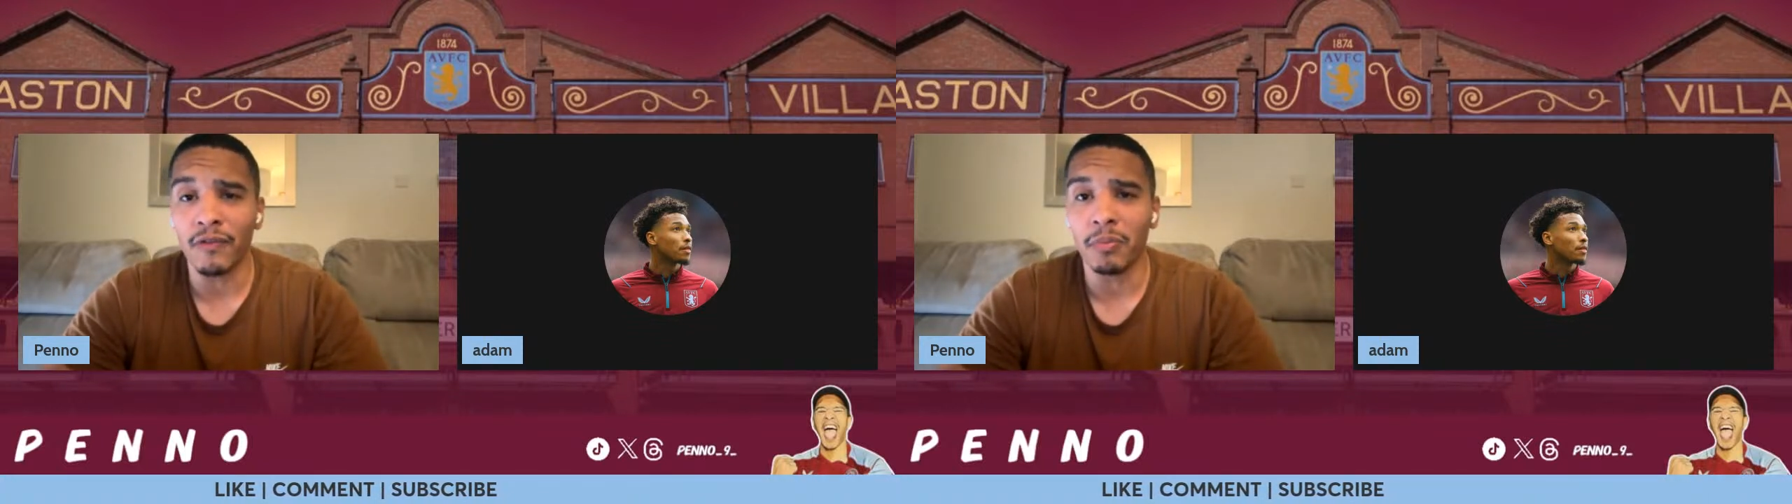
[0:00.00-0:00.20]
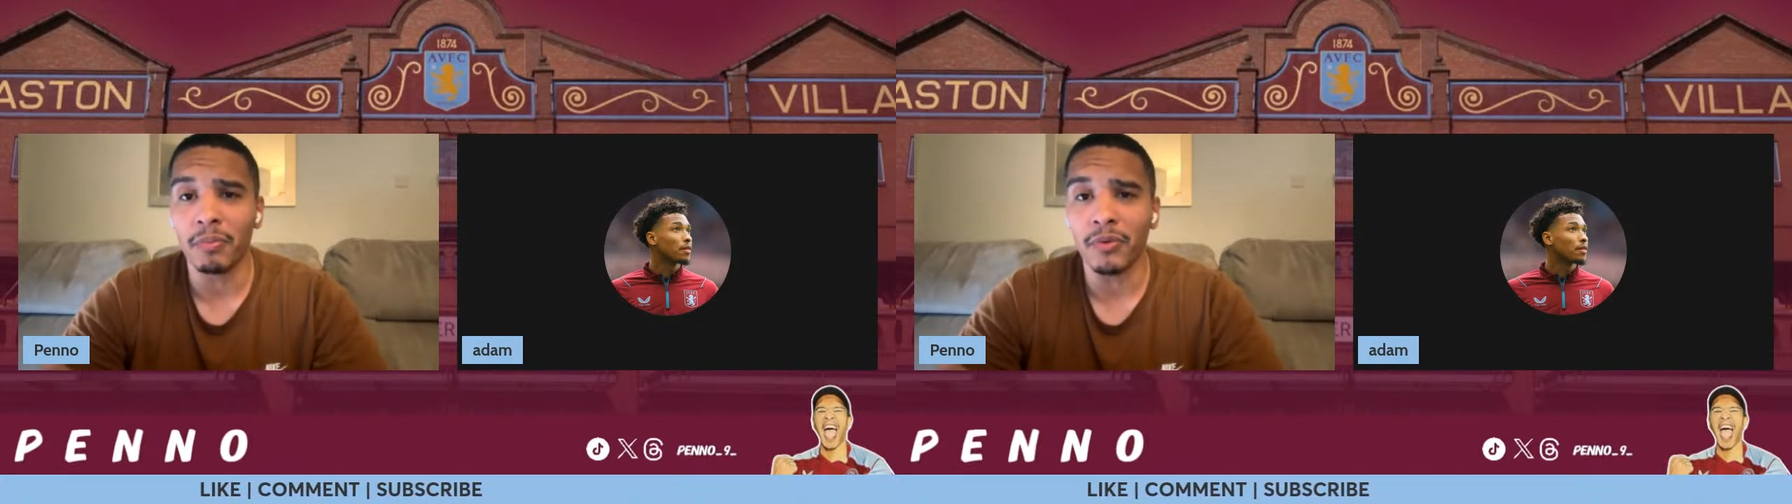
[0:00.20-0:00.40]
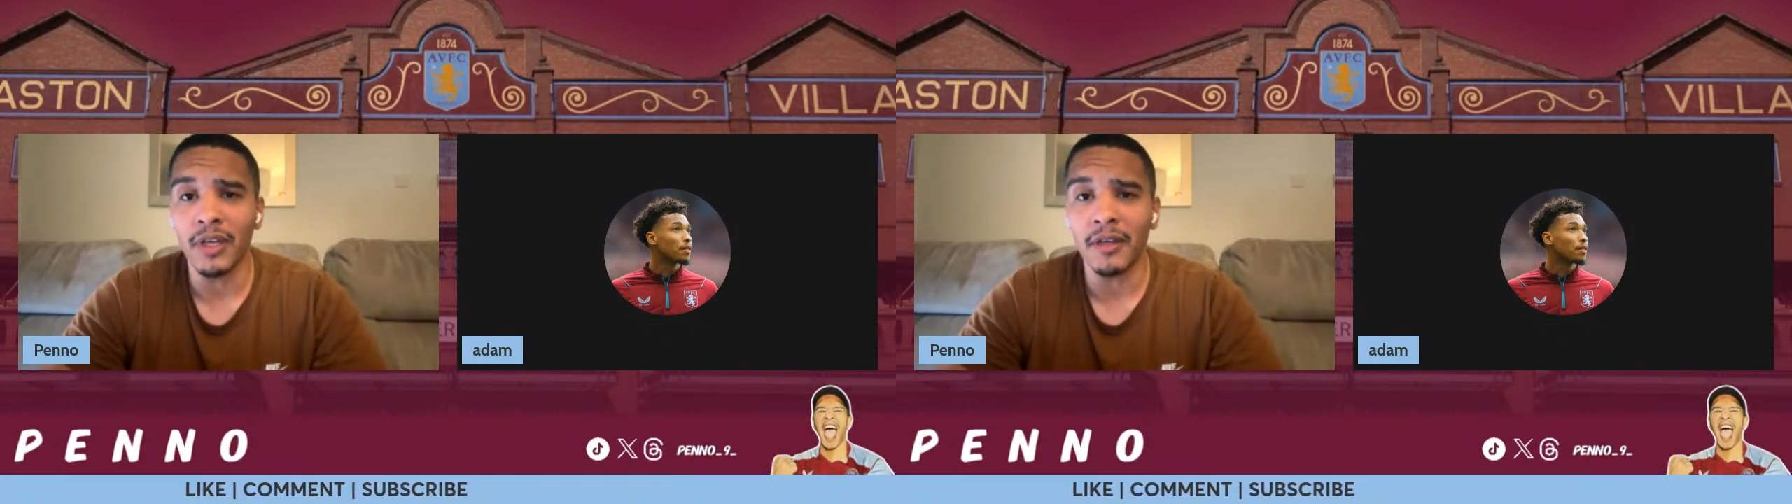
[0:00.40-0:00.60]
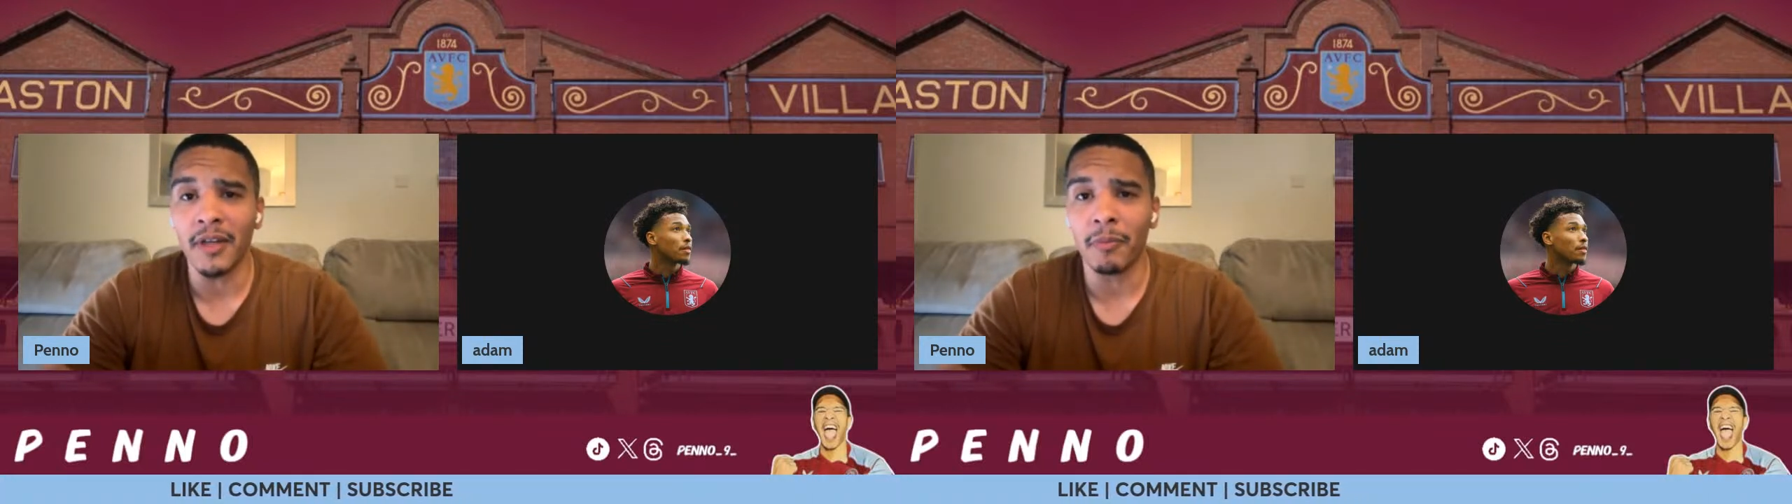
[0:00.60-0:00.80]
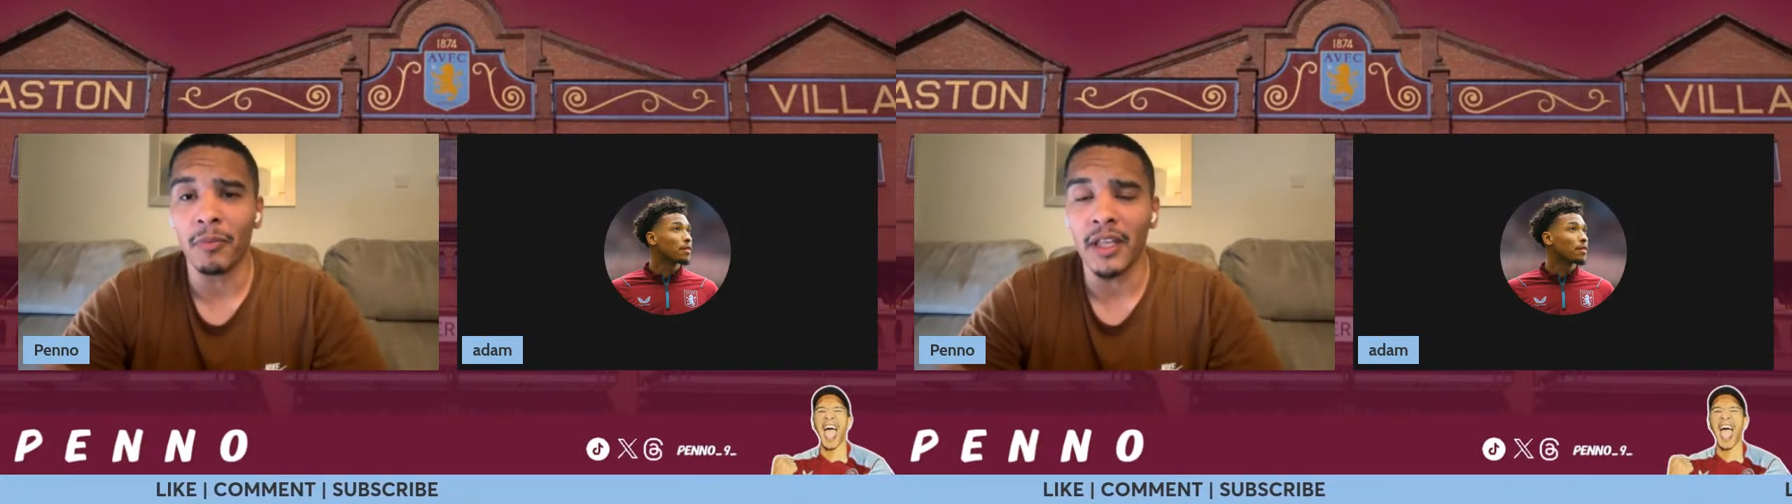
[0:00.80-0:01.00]
football and
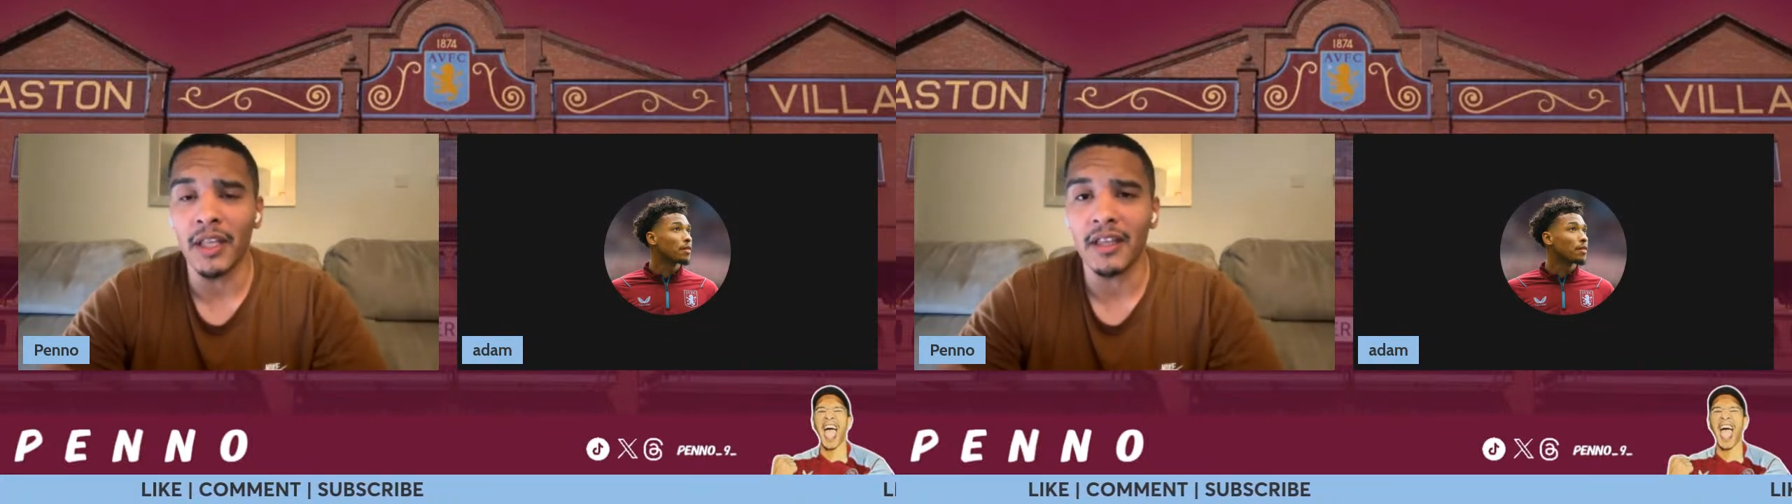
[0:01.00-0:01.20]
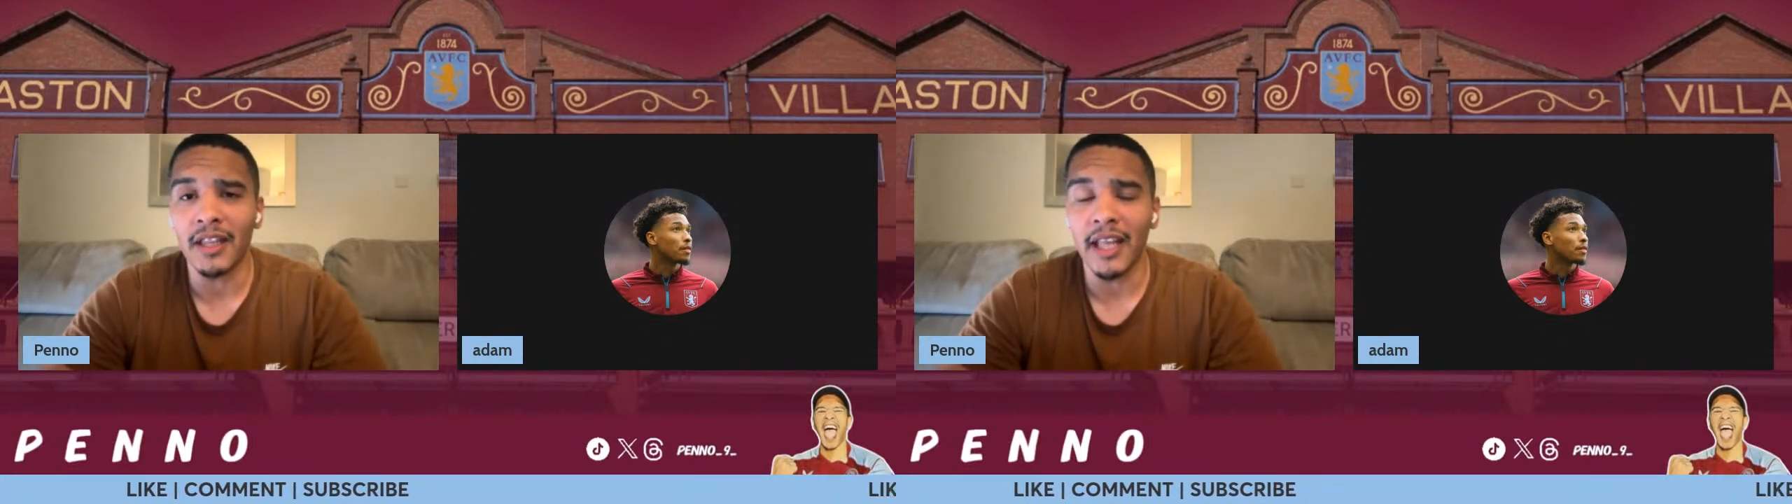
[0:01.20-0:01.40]
we